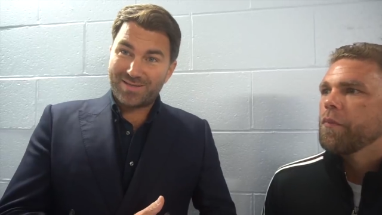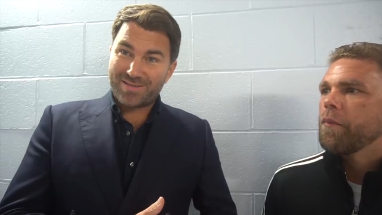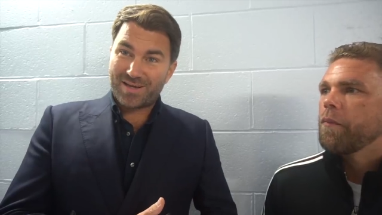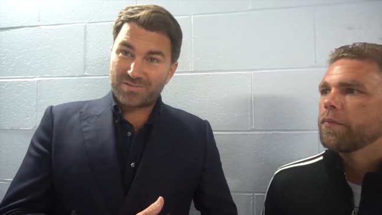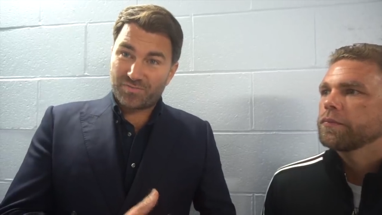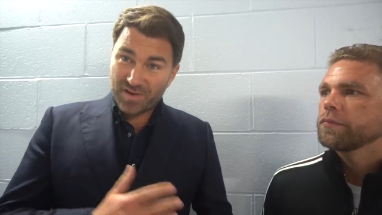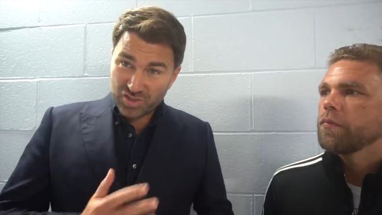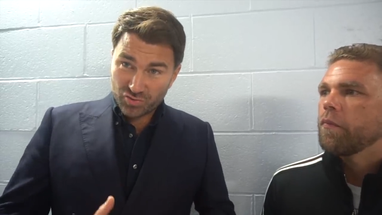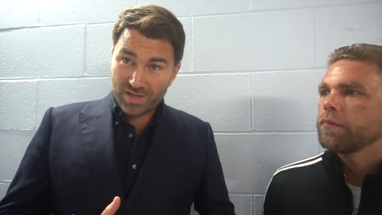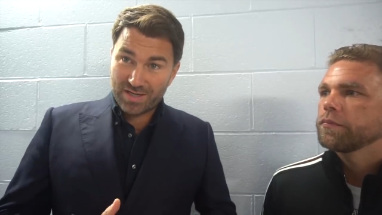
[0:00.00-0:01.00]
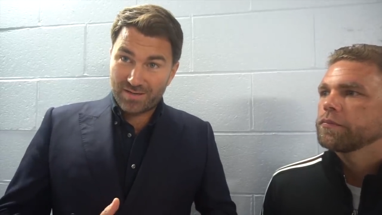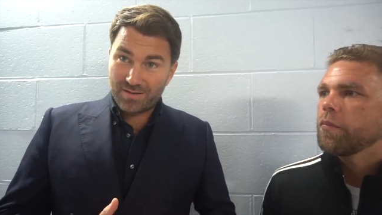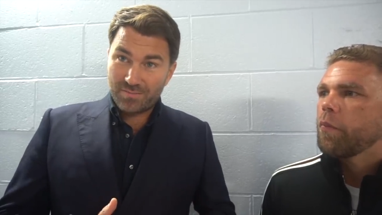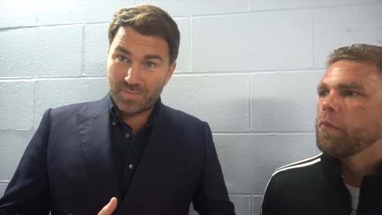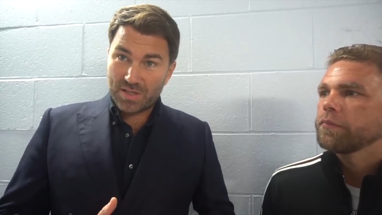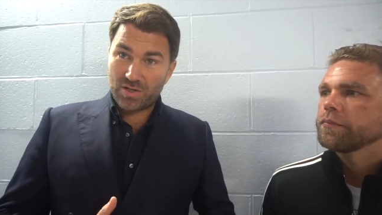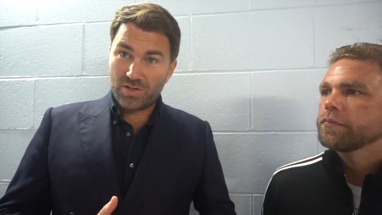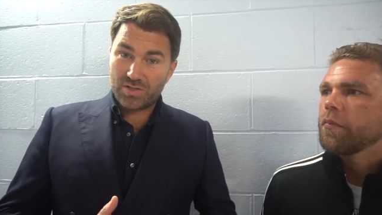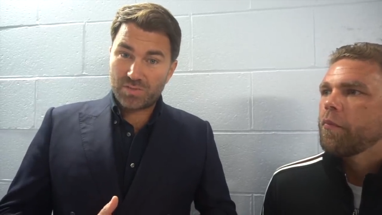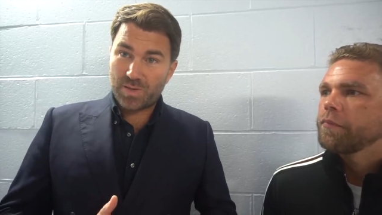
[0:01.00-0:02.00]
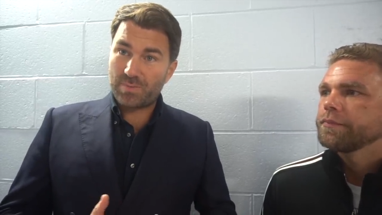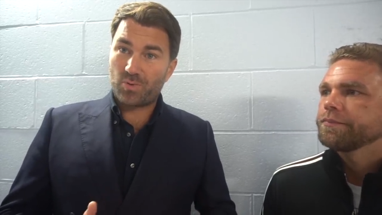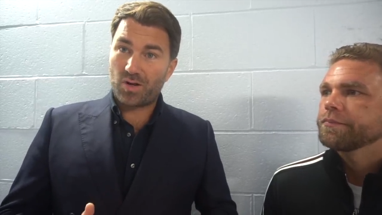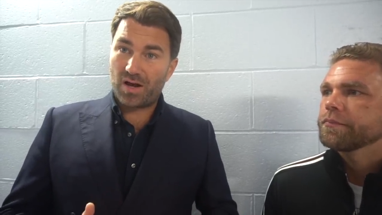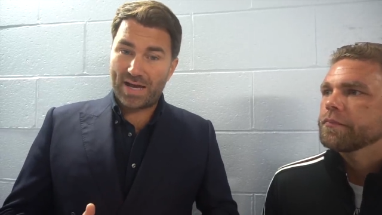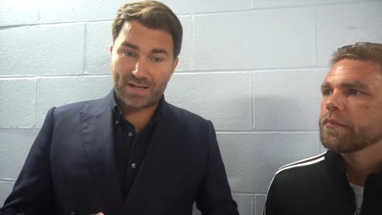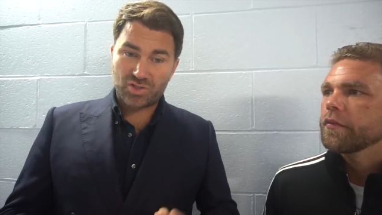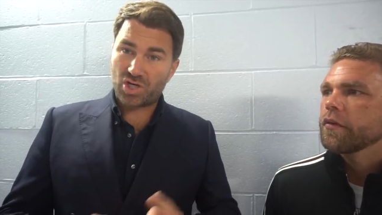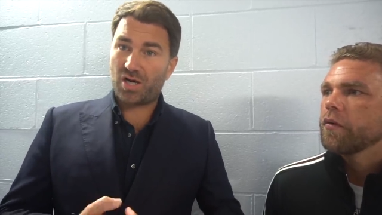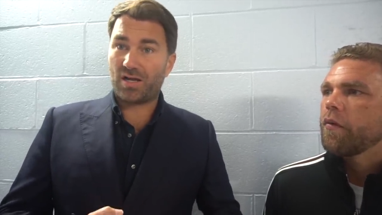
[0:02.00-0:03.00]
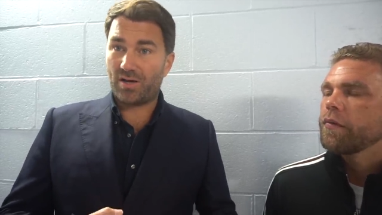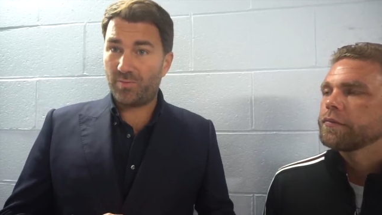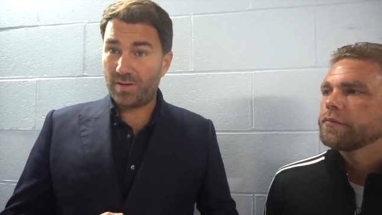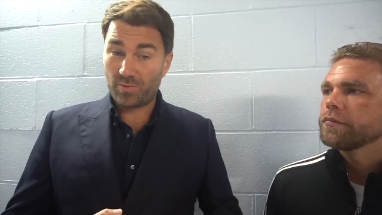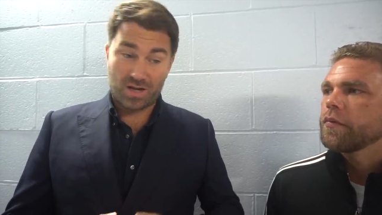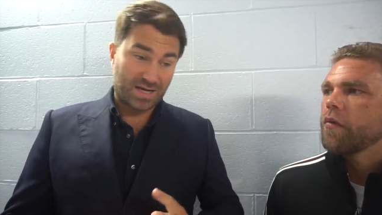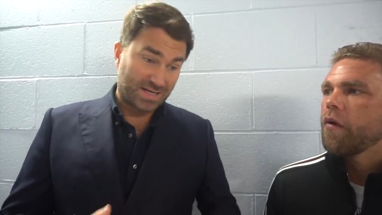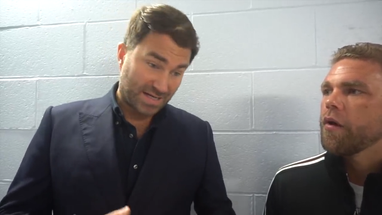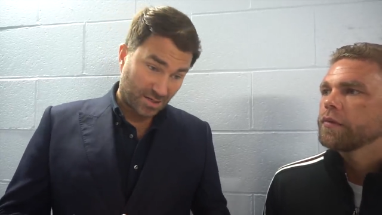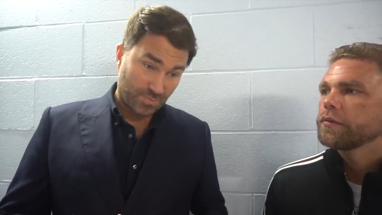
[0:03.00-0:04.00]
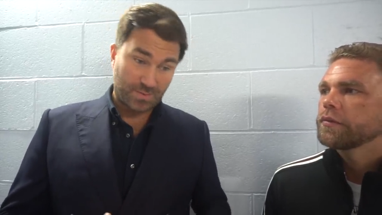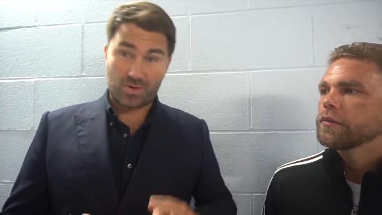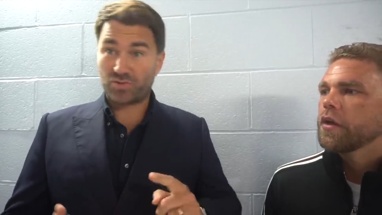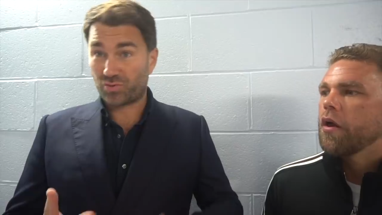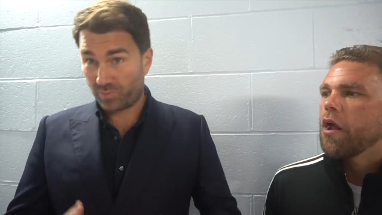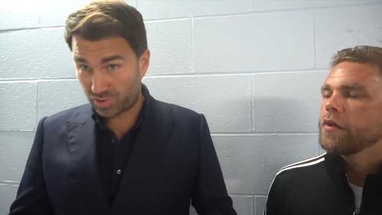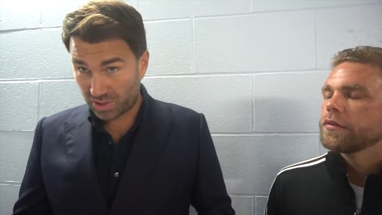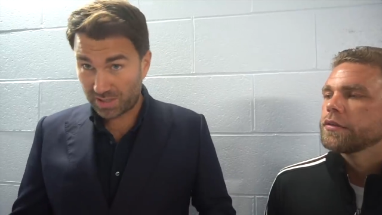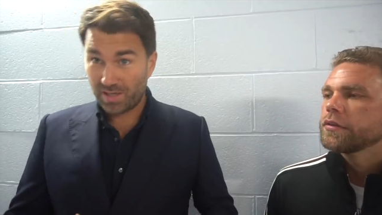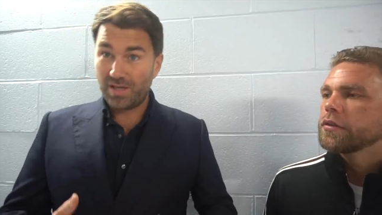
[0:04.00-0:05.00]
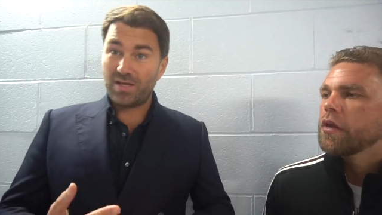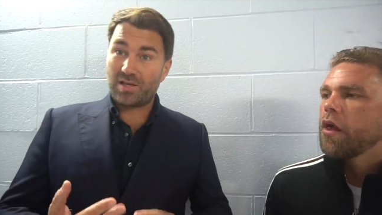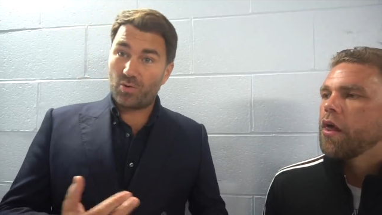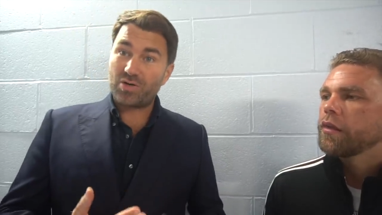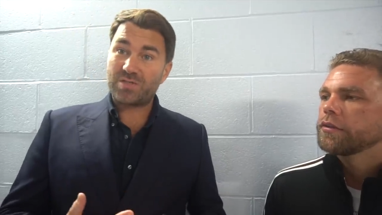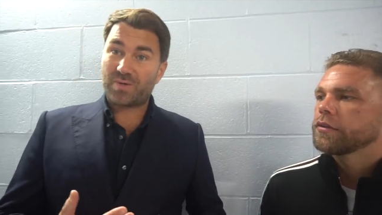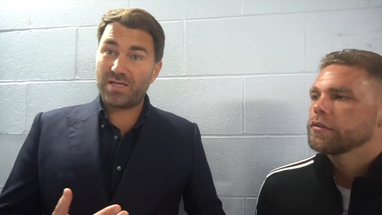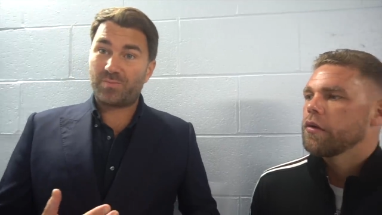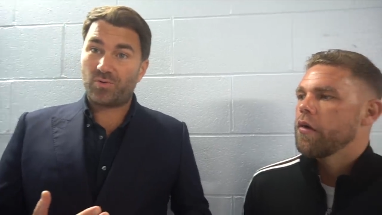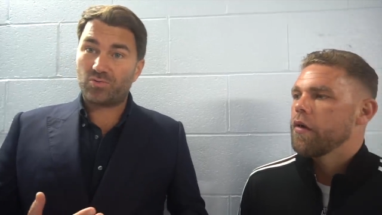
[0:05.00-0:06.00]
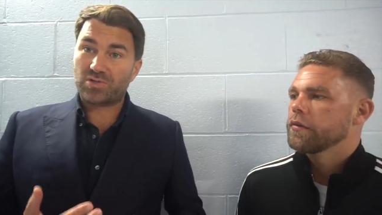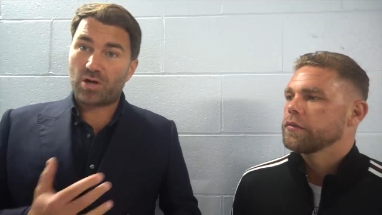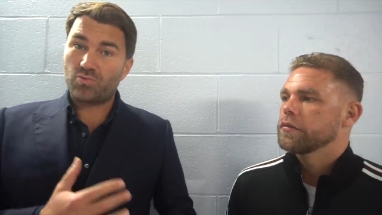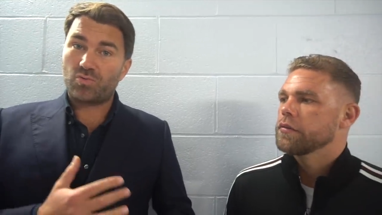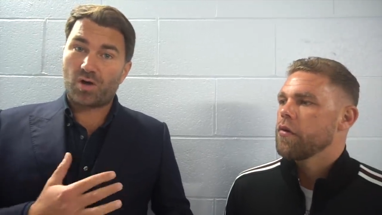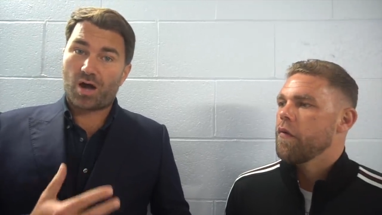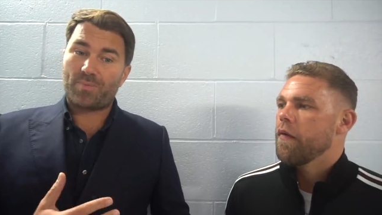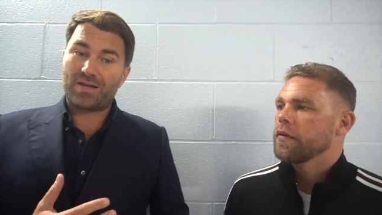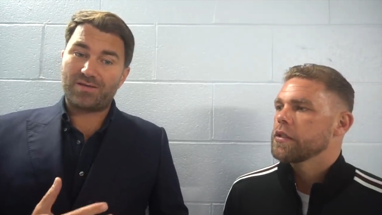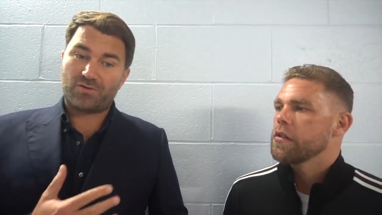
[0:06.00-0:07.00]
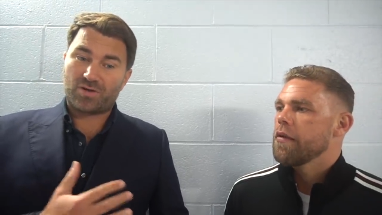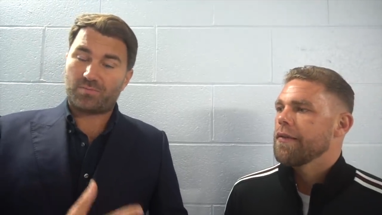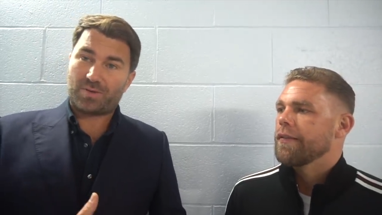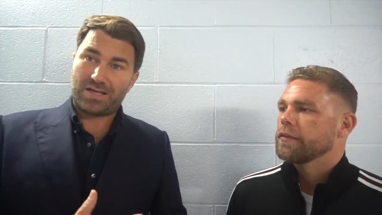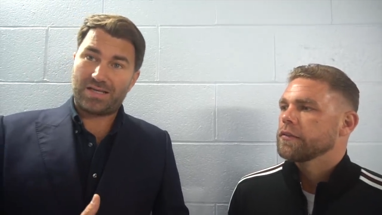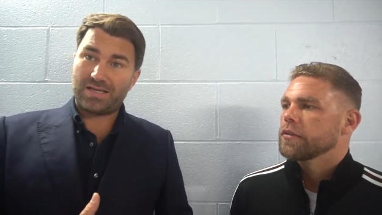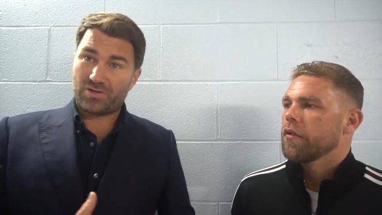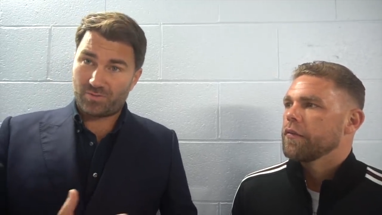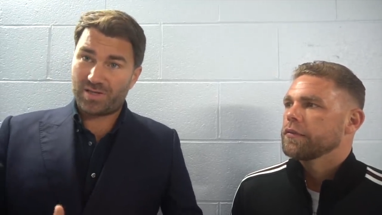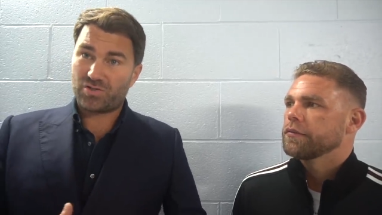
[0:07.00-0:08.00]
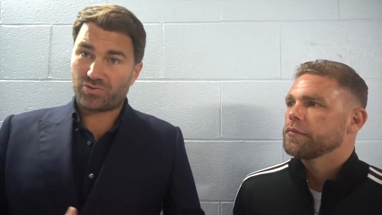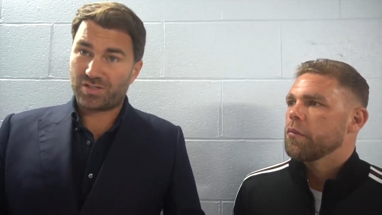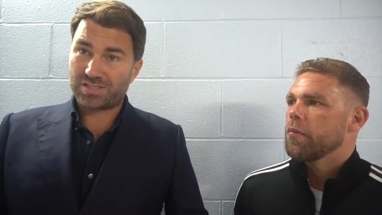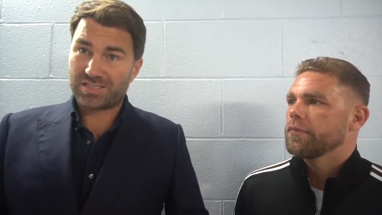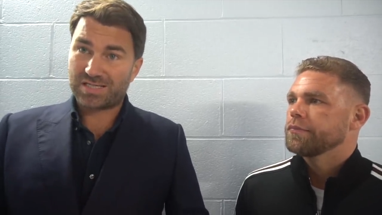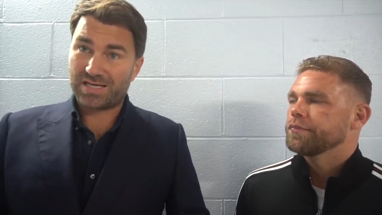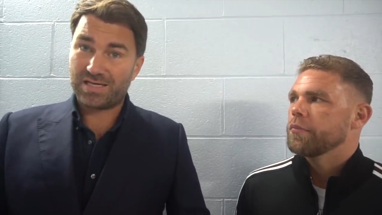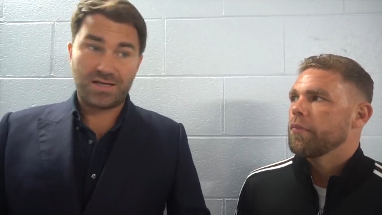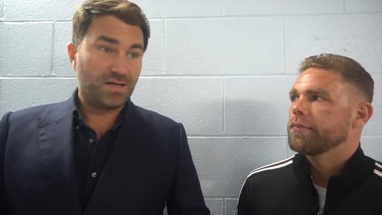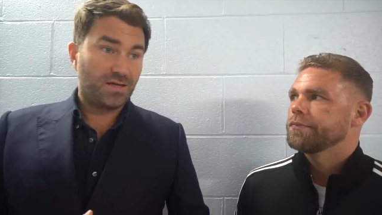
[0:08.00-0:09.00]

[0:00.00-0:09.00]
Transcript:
Speaker 1: So it's frustrating because people like Charlo, people like Canelo, people like Triple G, you know, all these people don't, I believe, look at Billy and Demetrius and say,